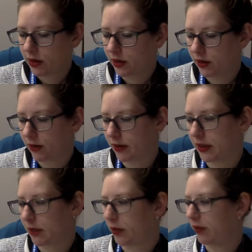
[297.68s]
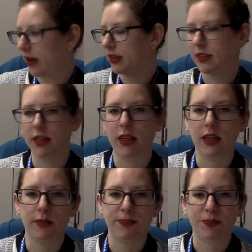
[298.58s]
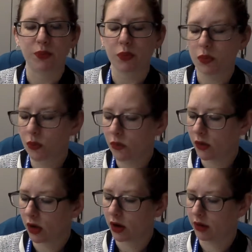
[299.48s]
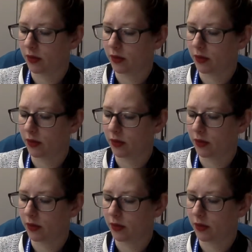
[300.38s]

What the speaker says: So for example, if I see on